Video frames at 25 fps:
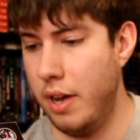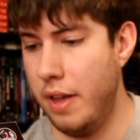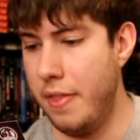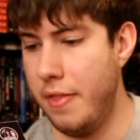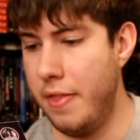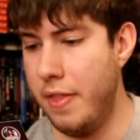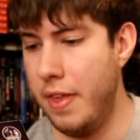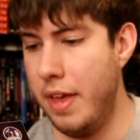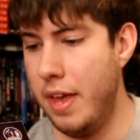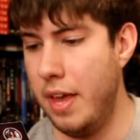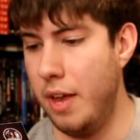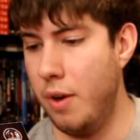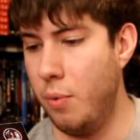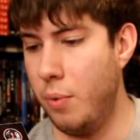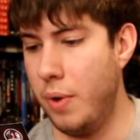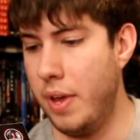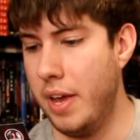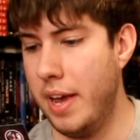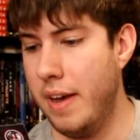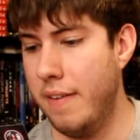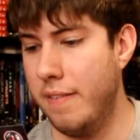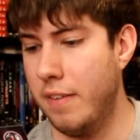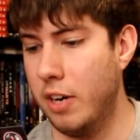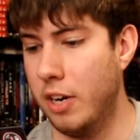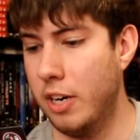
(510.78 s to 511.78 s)
And then we
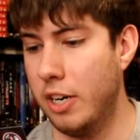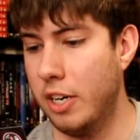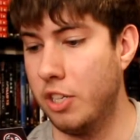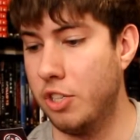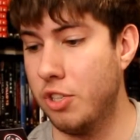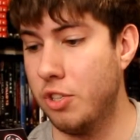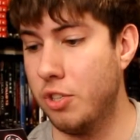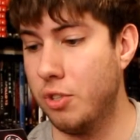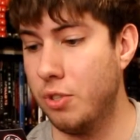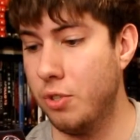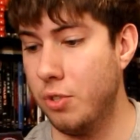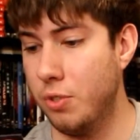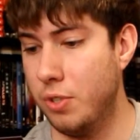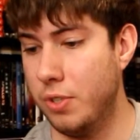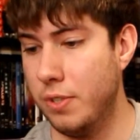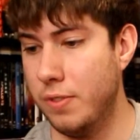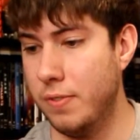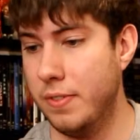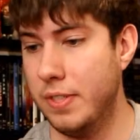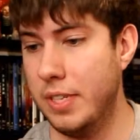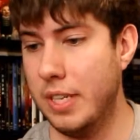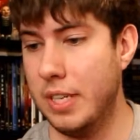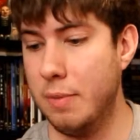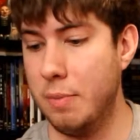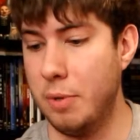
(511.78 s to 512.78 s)
have our
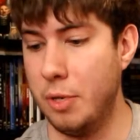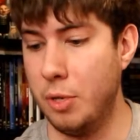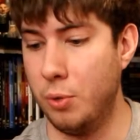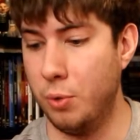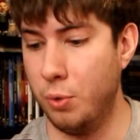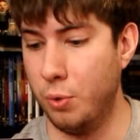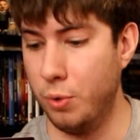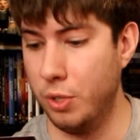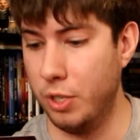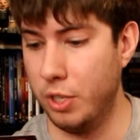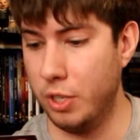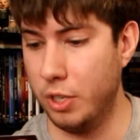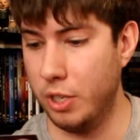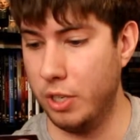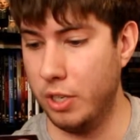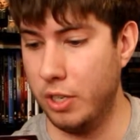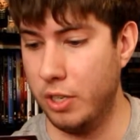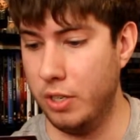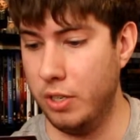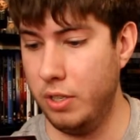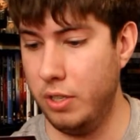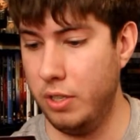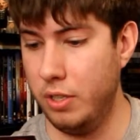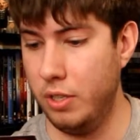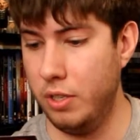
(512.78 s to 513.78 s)
exclusive zombie hula
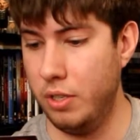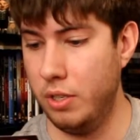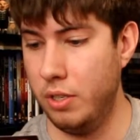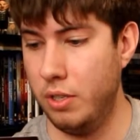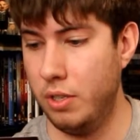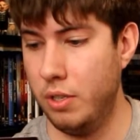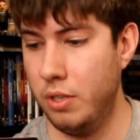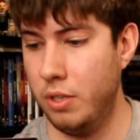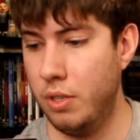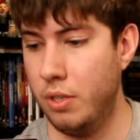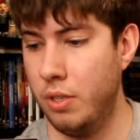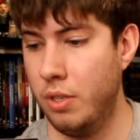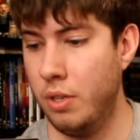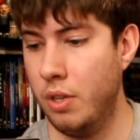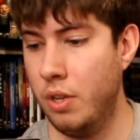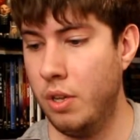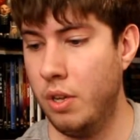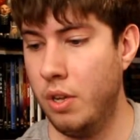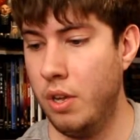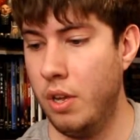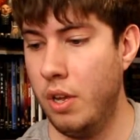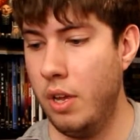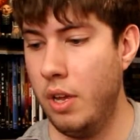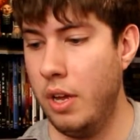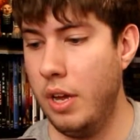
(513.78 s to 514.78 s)
girl.
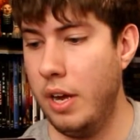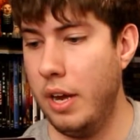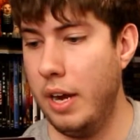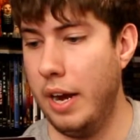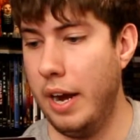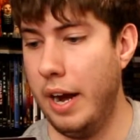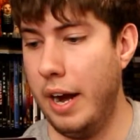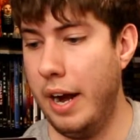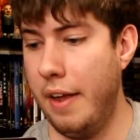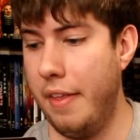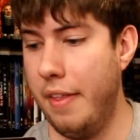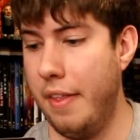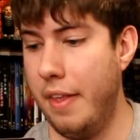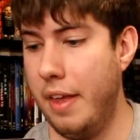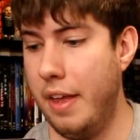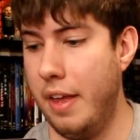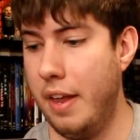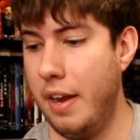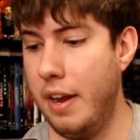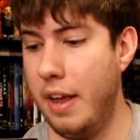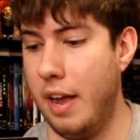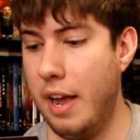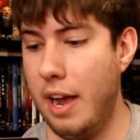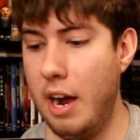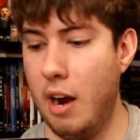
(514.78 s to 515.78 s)
And
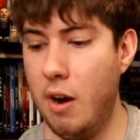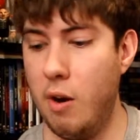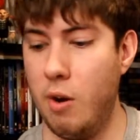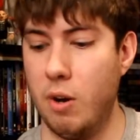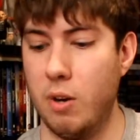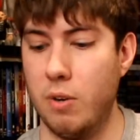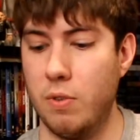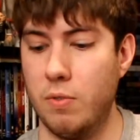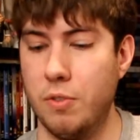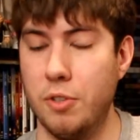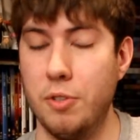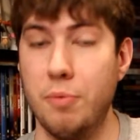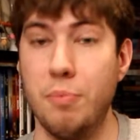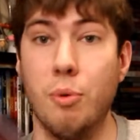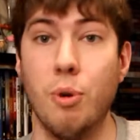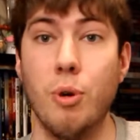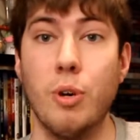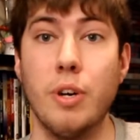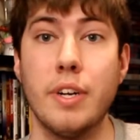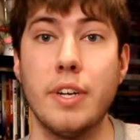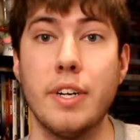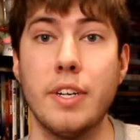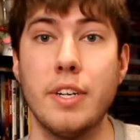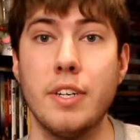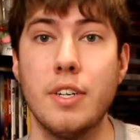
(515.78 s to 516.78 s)
then our Rue
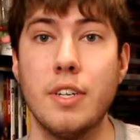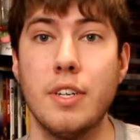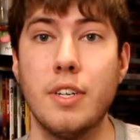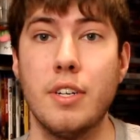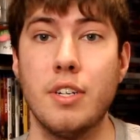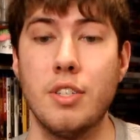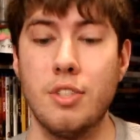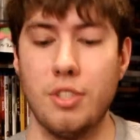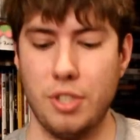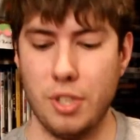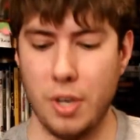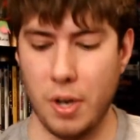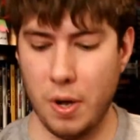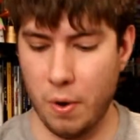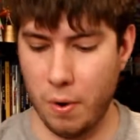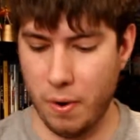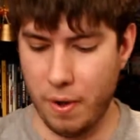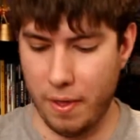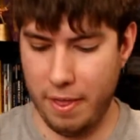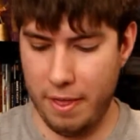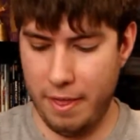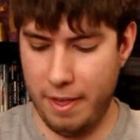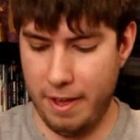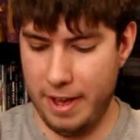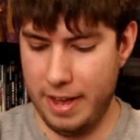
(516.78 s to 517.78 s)
Morgue. So
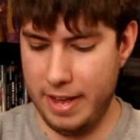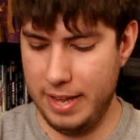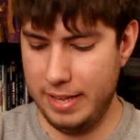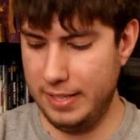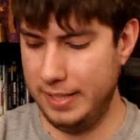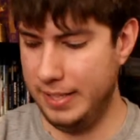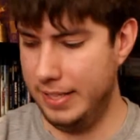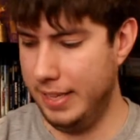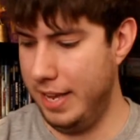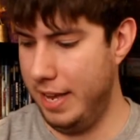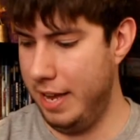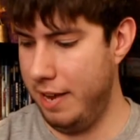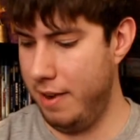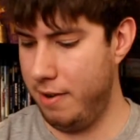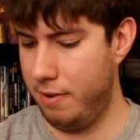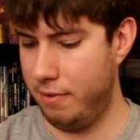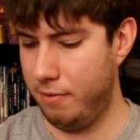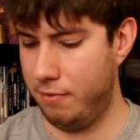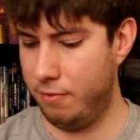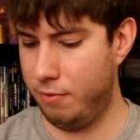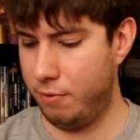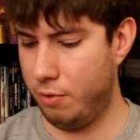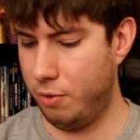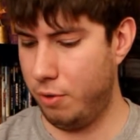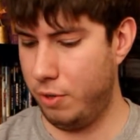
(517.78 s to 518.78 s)
that is it
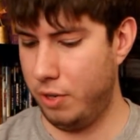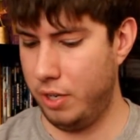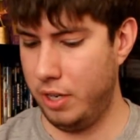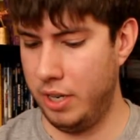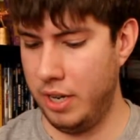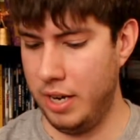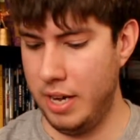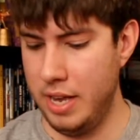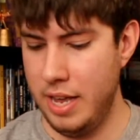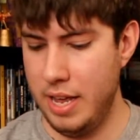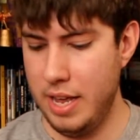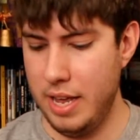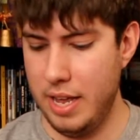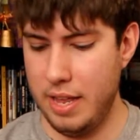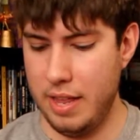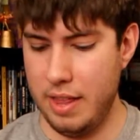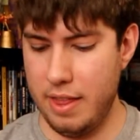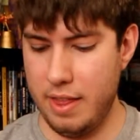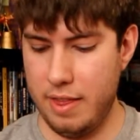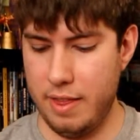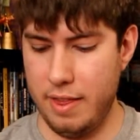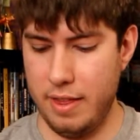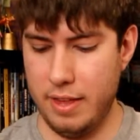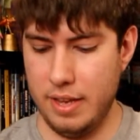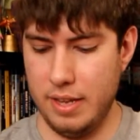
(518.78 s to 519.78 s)
for
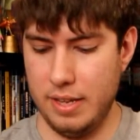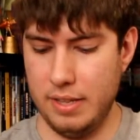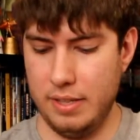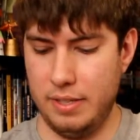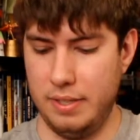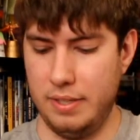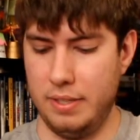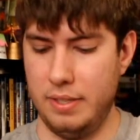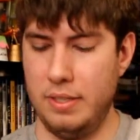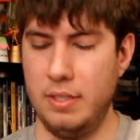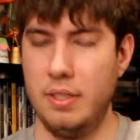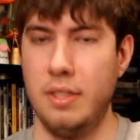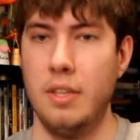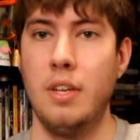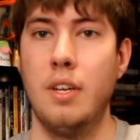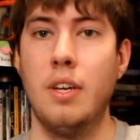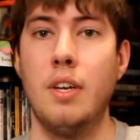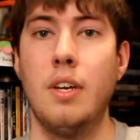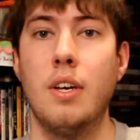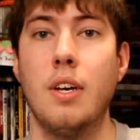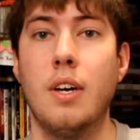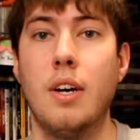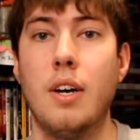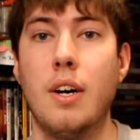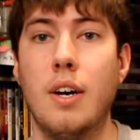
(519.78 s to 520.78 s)
this
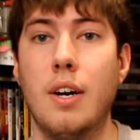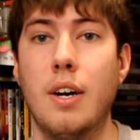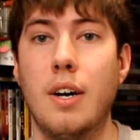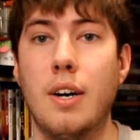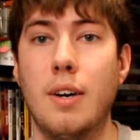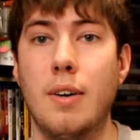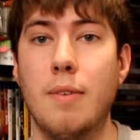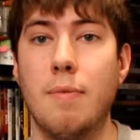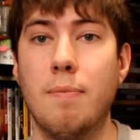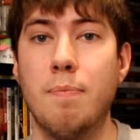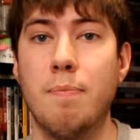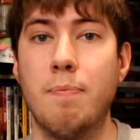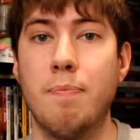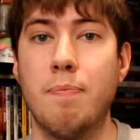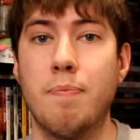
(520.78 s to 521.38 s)
um,